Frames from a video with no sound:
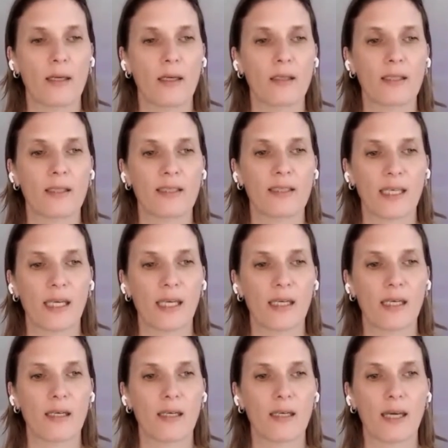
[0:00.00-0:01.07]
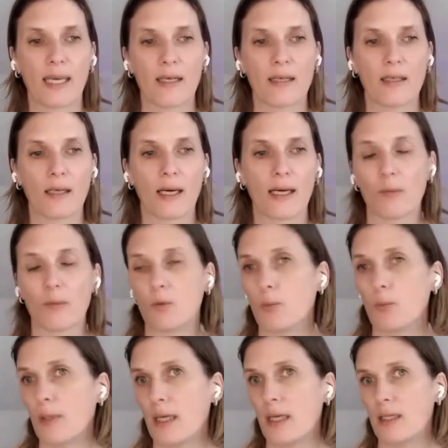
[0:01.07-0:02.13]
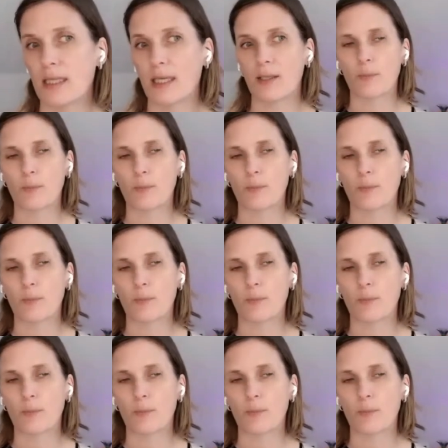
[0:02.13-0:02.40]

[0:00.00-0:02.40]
the scene again, and it will be down